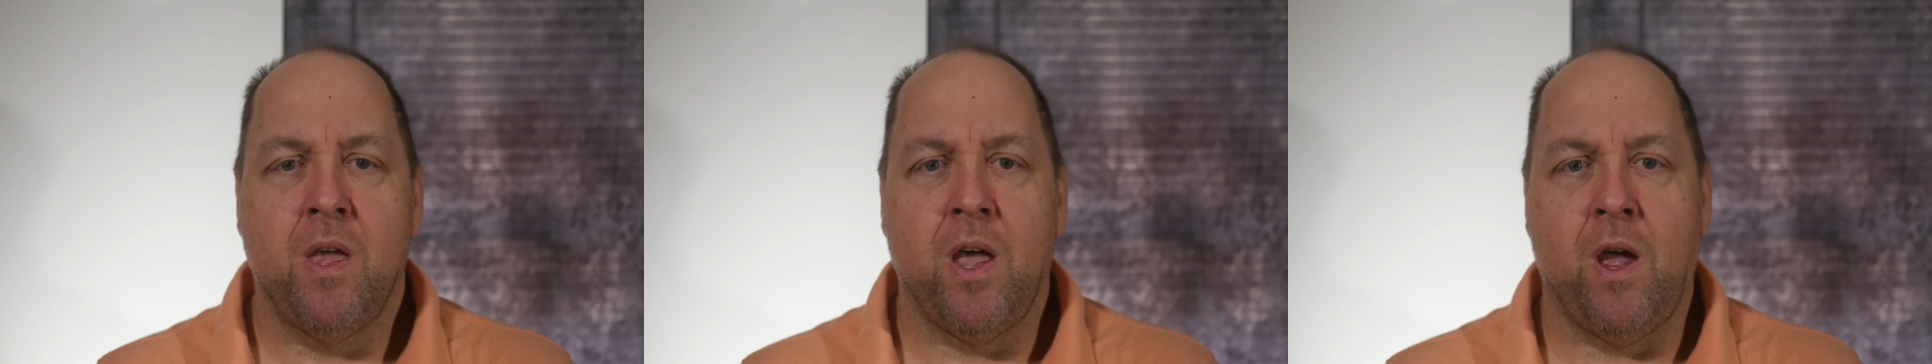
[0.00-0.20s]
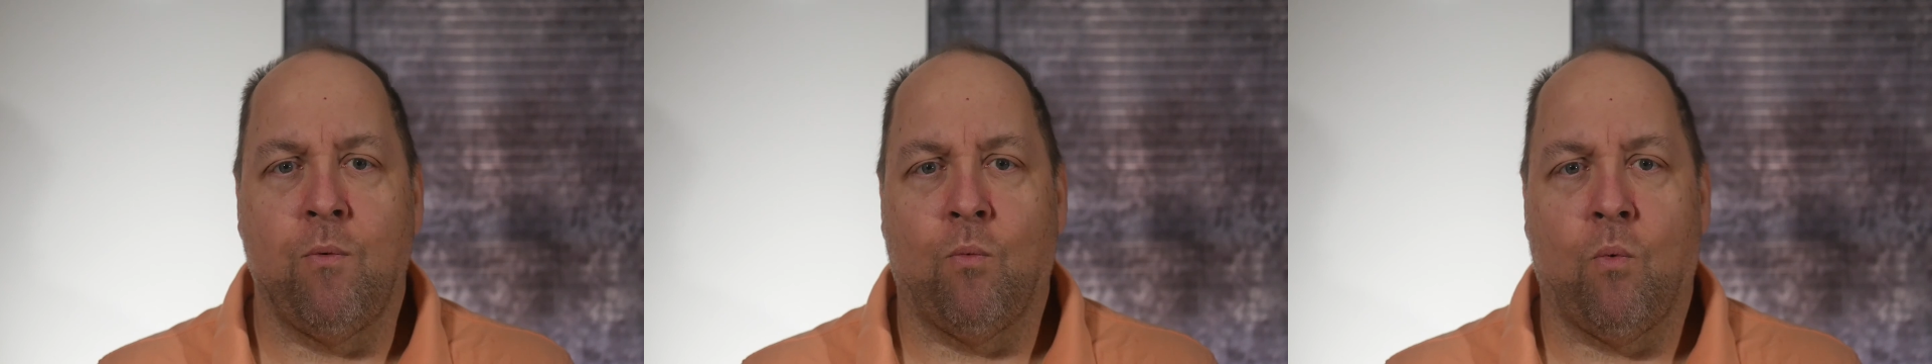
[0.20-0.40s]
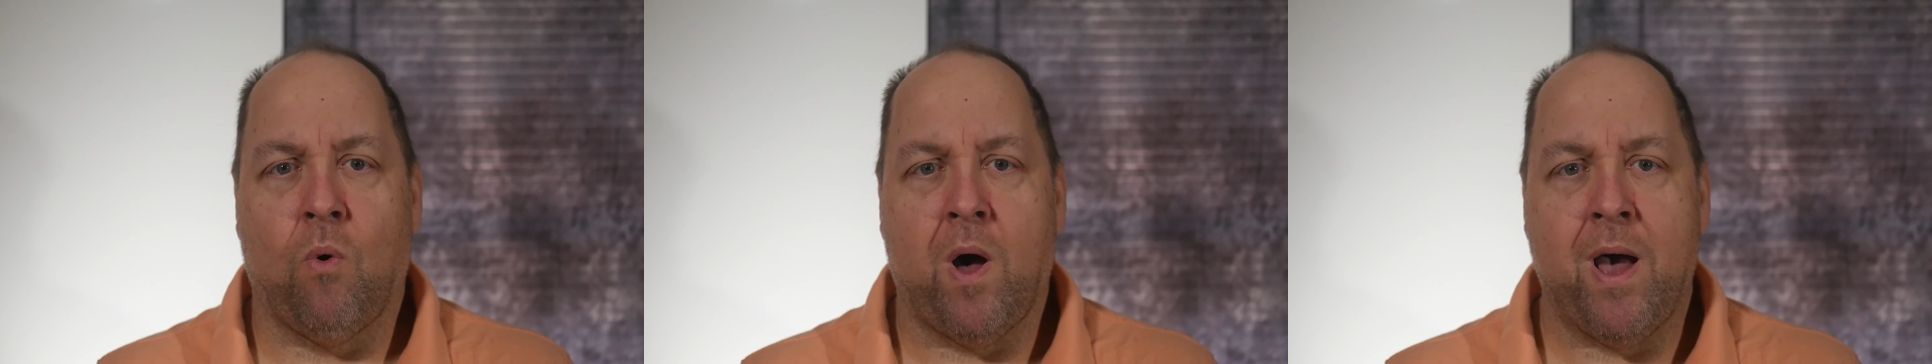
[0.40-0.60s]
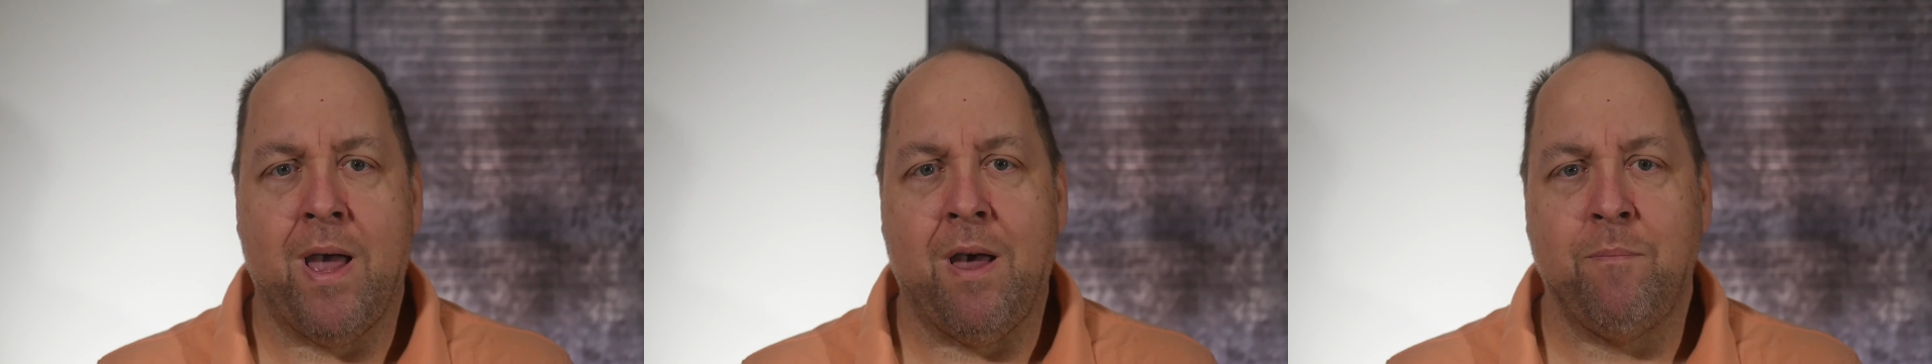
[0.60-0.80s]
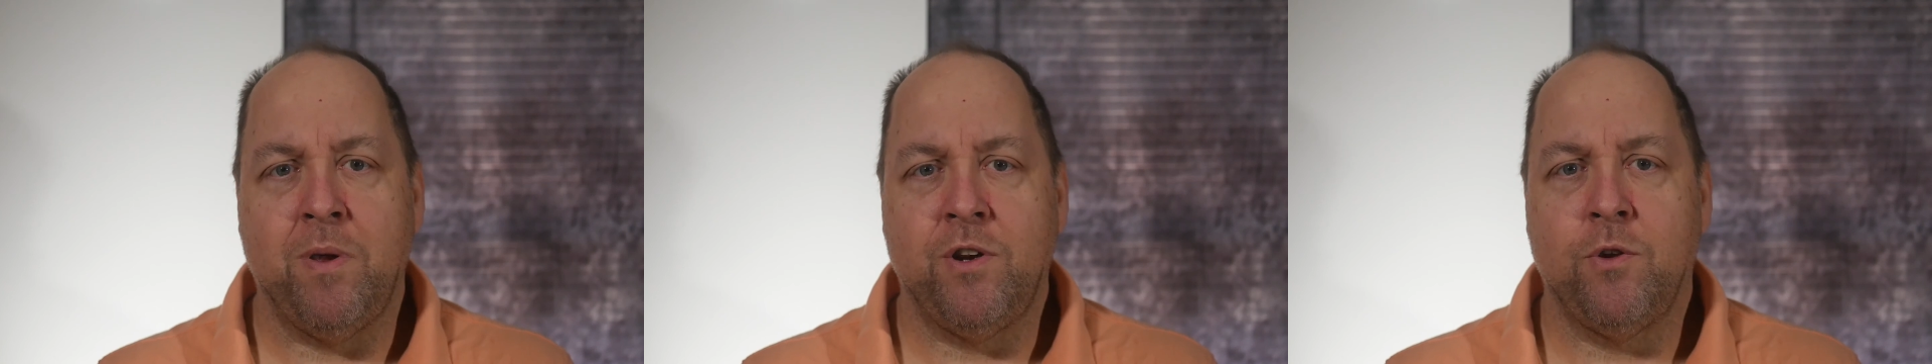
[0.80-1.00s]
and
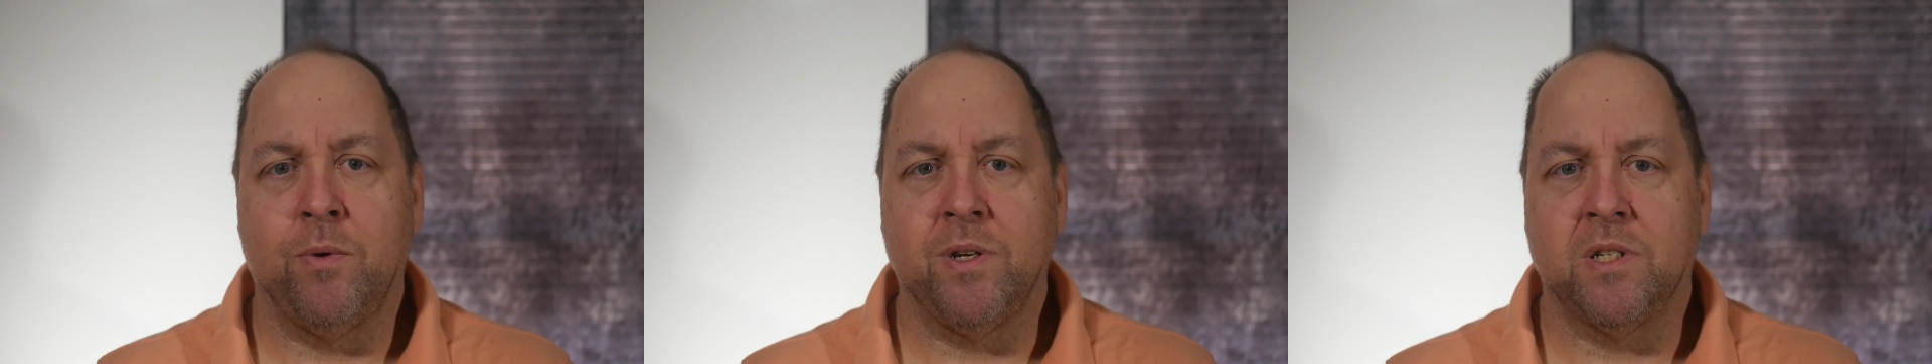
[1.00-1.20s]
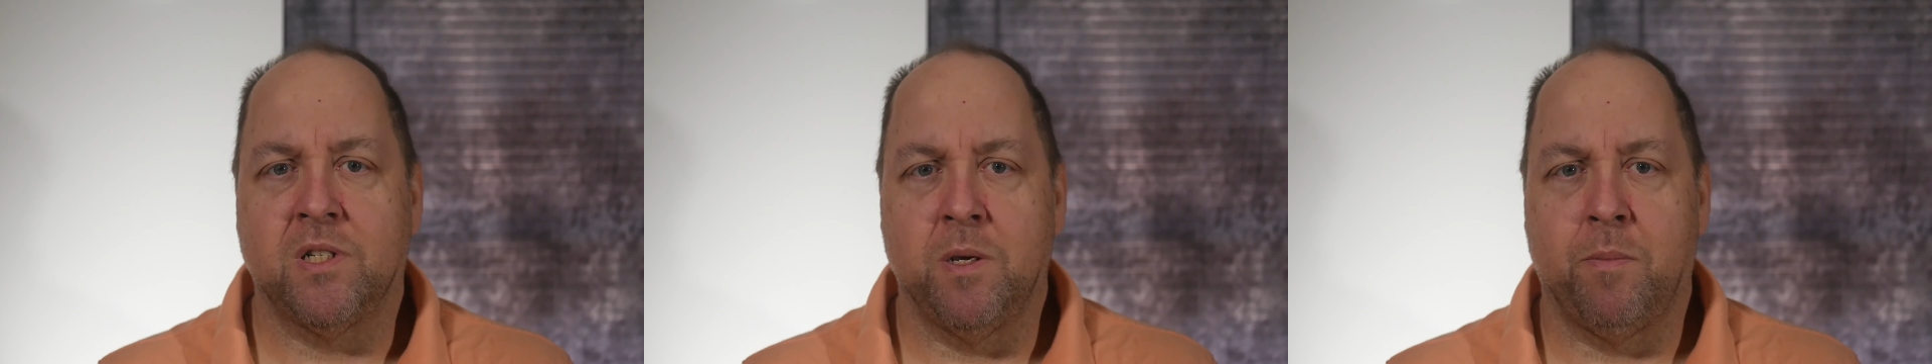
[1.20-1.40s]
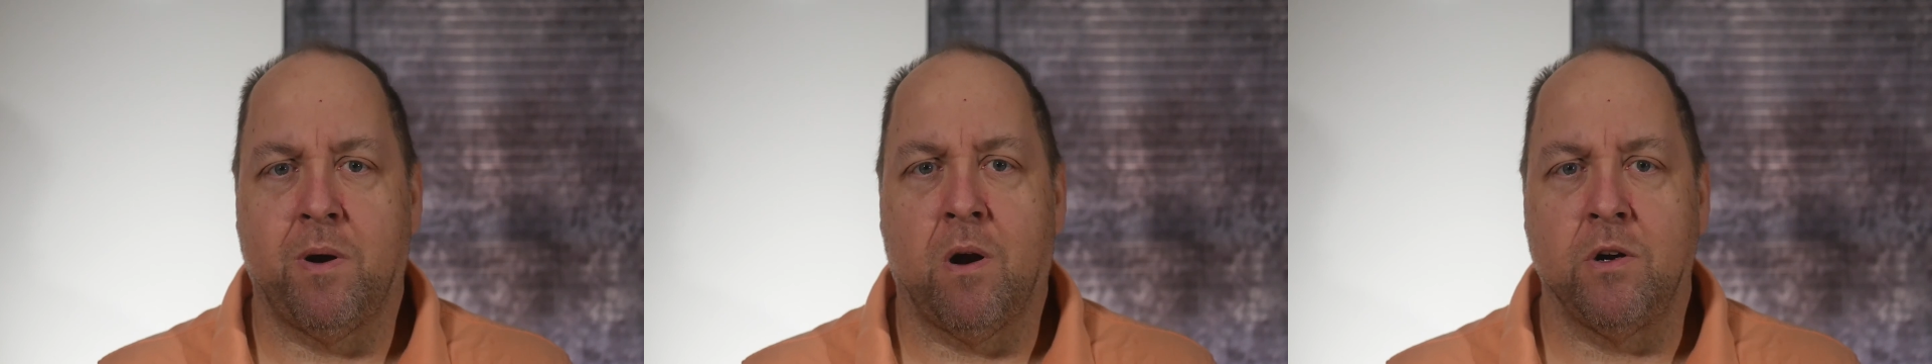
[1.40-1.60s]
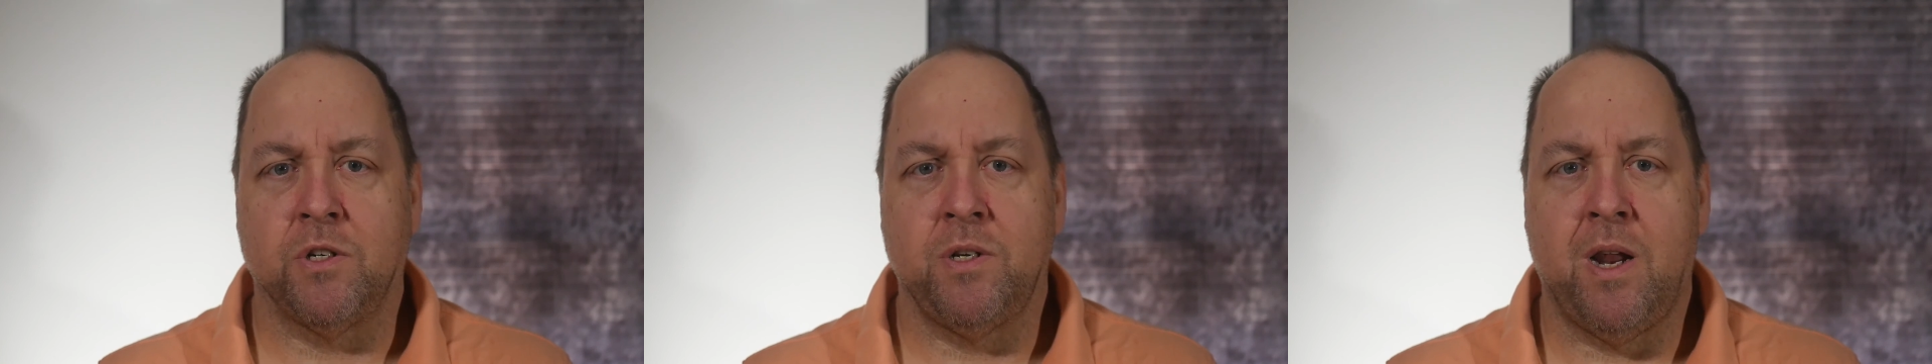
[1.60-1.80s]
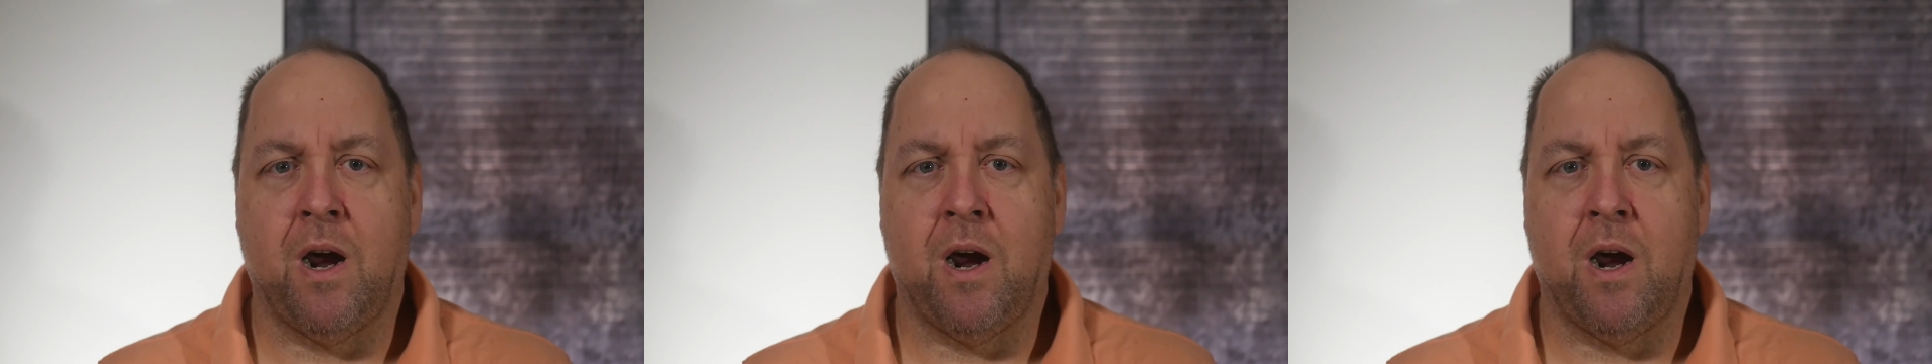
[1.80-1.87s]
why I've been doing seminars